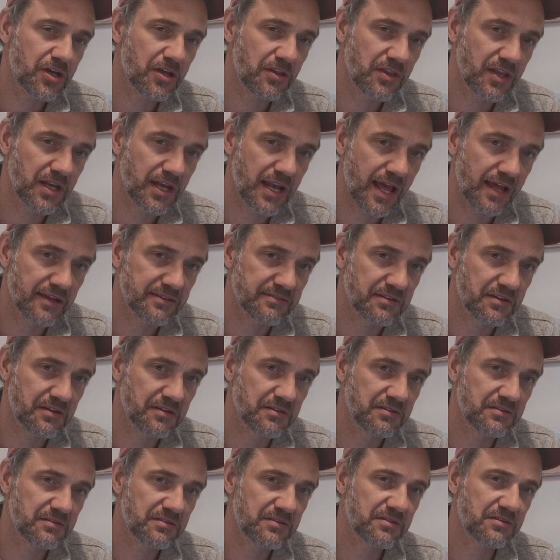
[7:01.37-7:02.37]
look at the
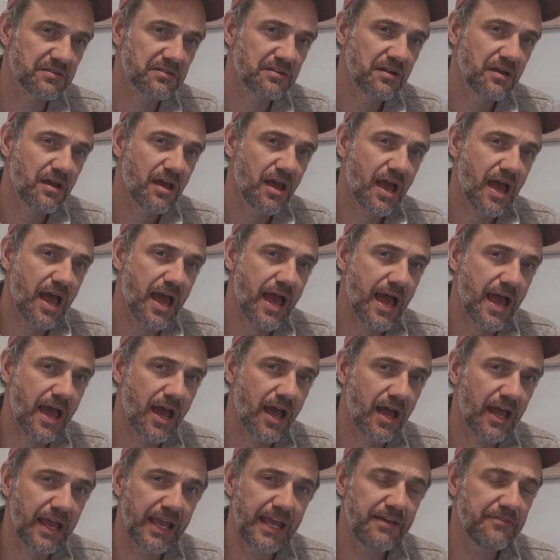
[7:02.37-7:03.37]
lessons. Uh,